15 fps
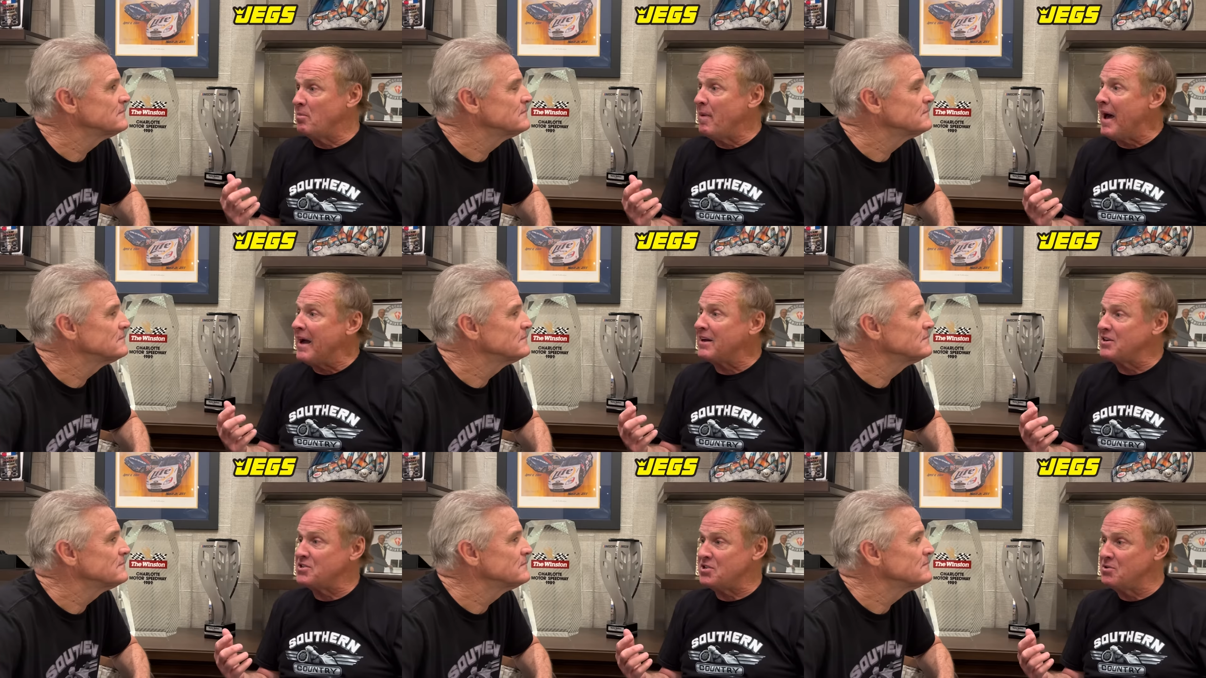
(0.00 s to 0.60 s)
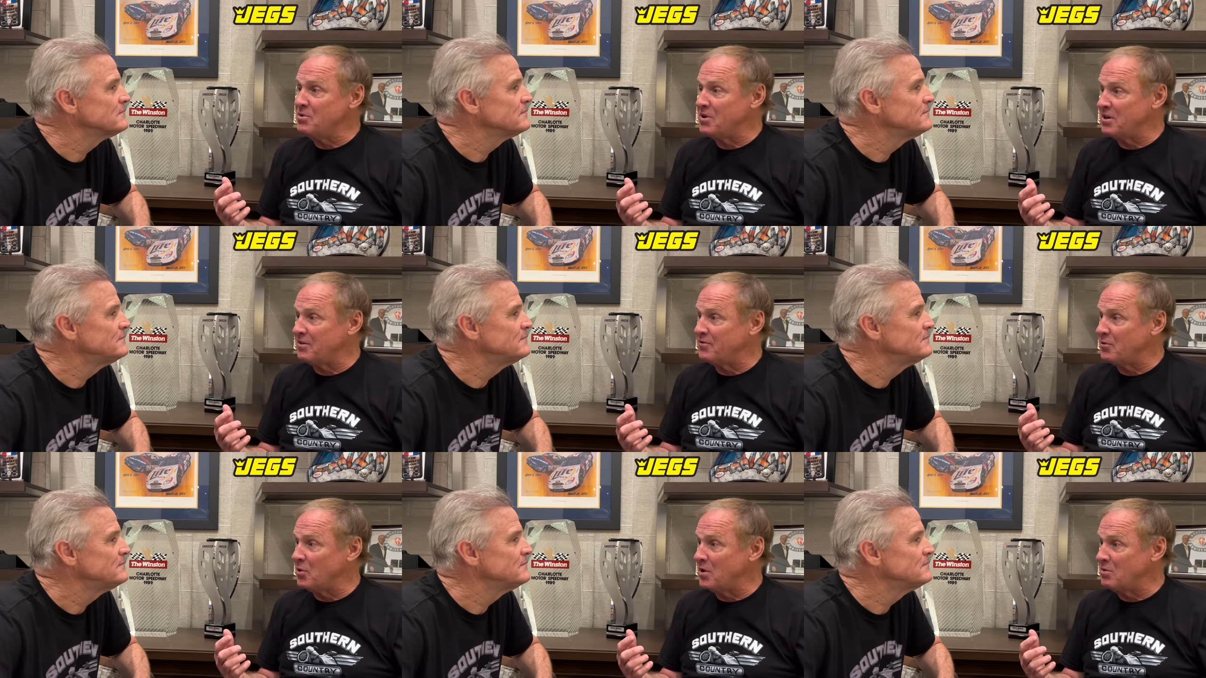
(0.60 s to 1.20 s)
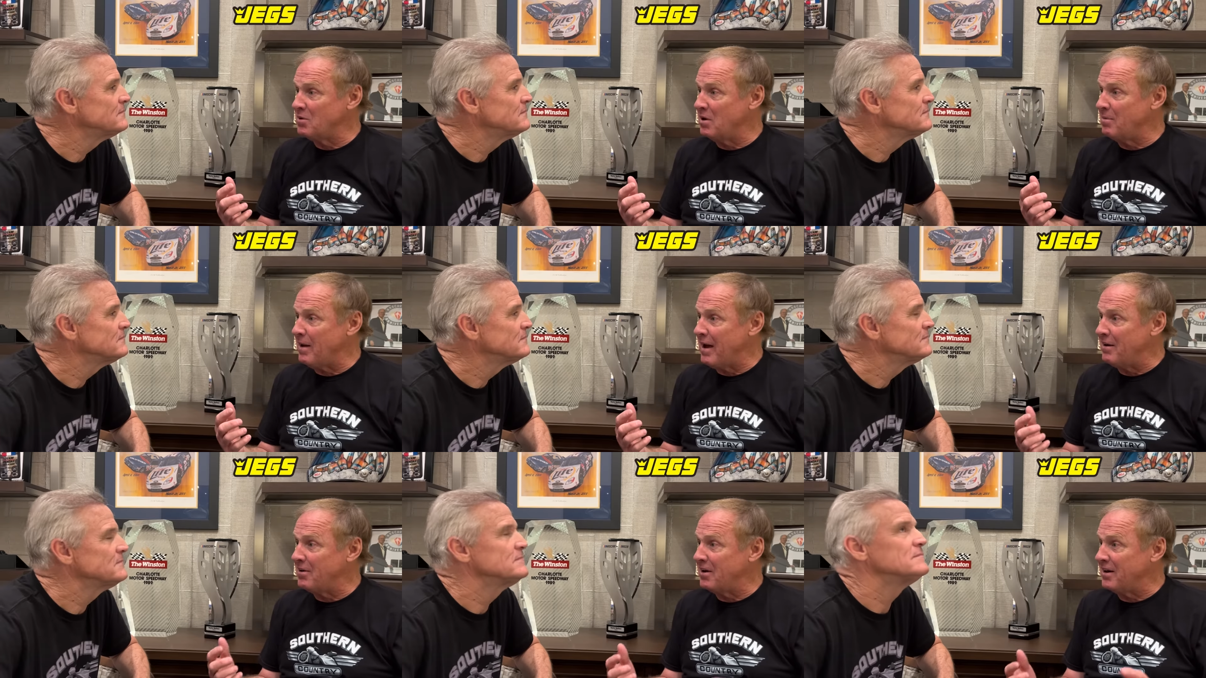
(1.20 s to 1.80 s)
Speaker 1: back at 241 mile
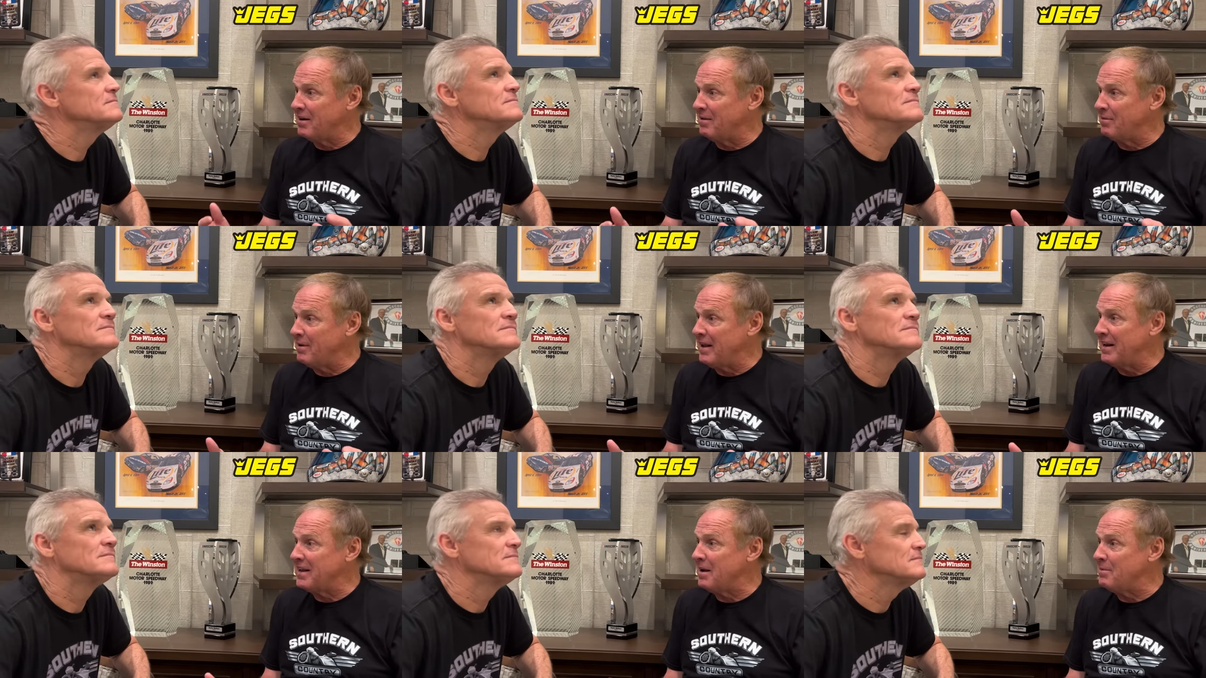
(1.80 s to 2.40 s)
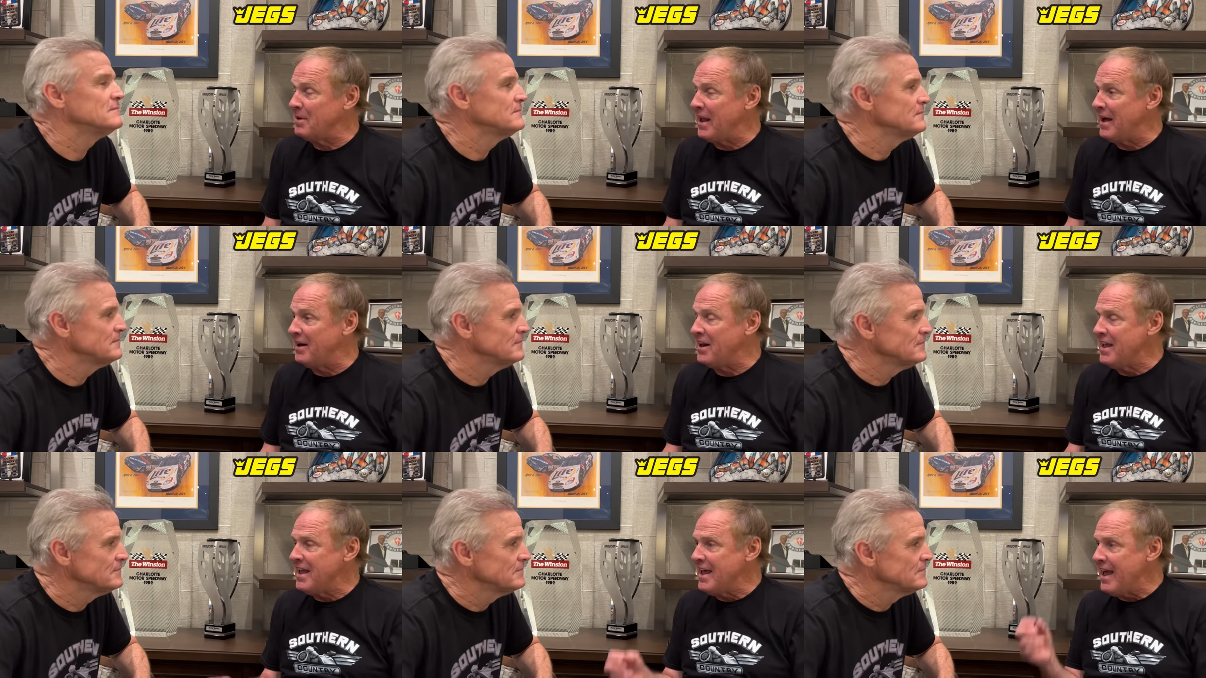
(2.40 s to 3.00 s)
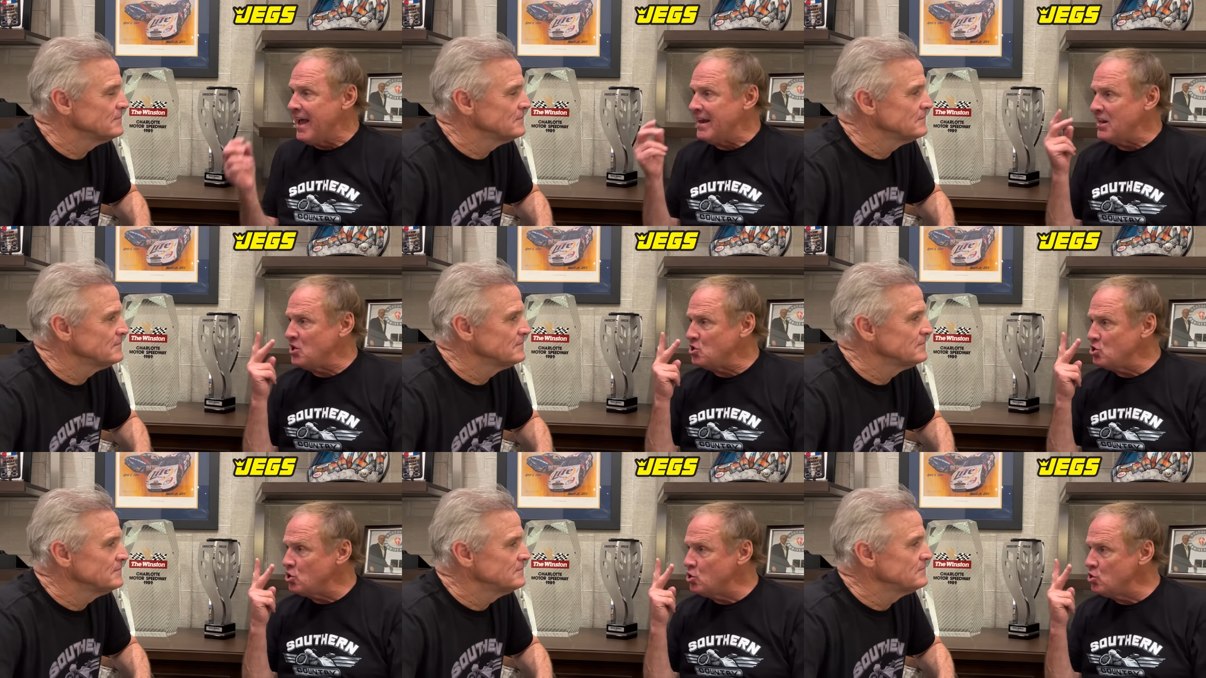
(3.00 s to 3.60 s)
hour and come down. And in
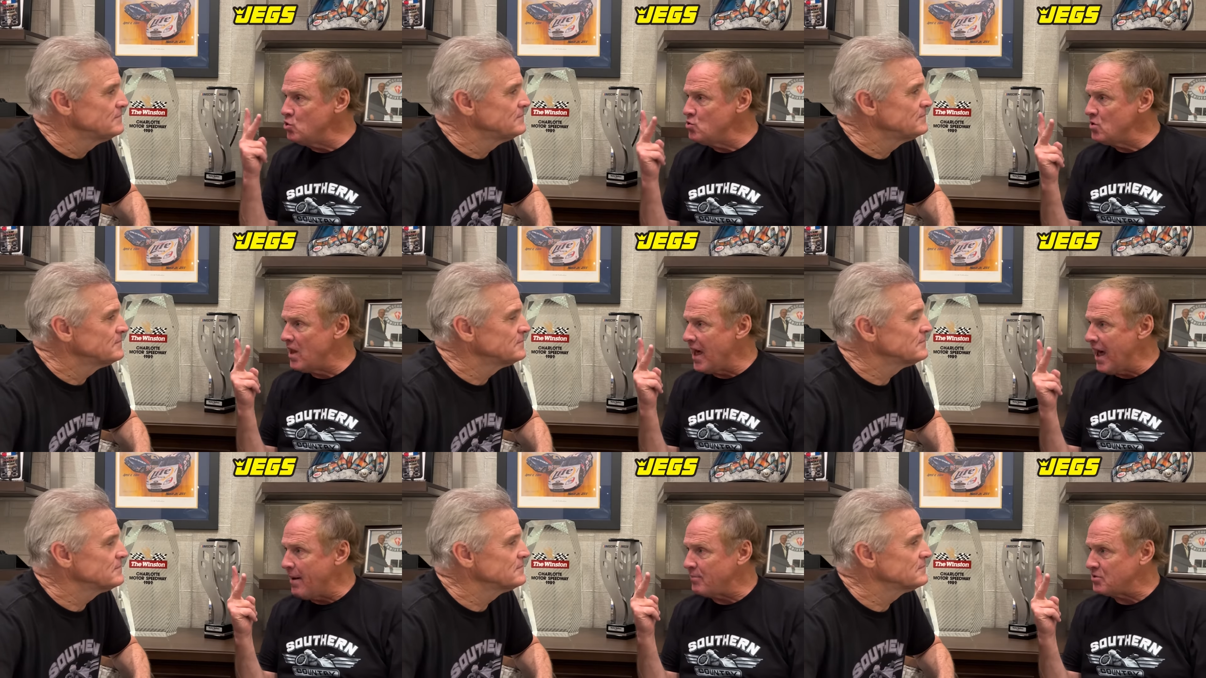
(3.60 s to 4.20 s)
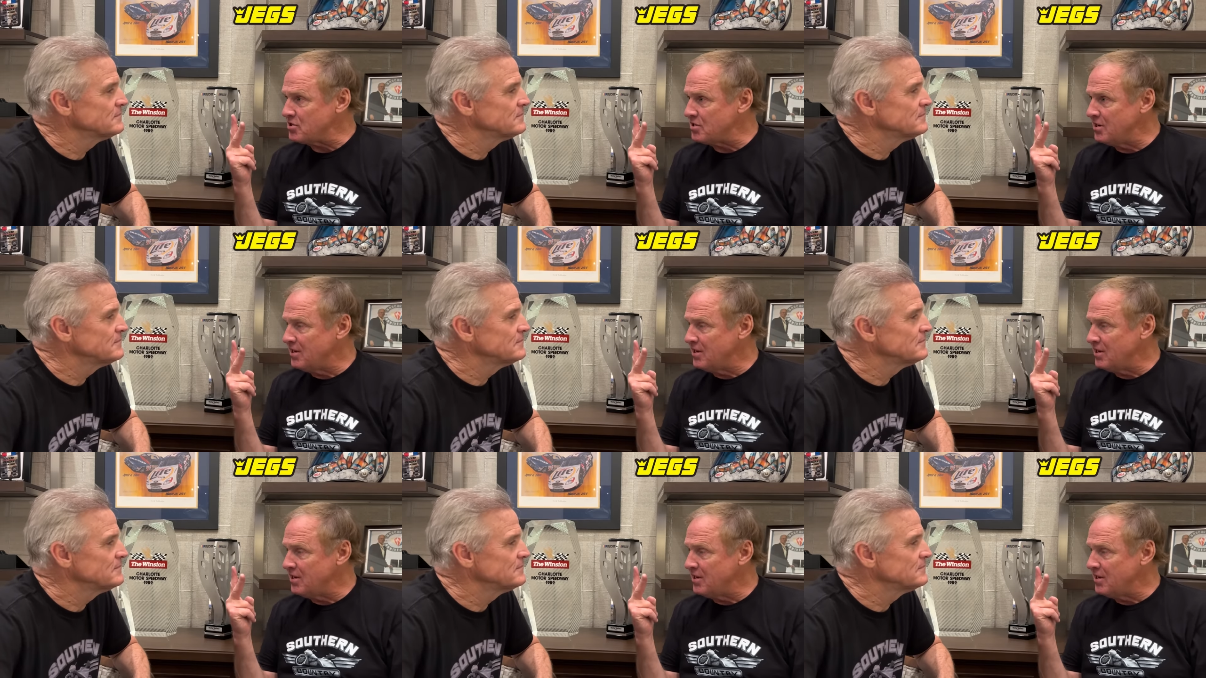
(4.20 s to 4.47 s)
two laps,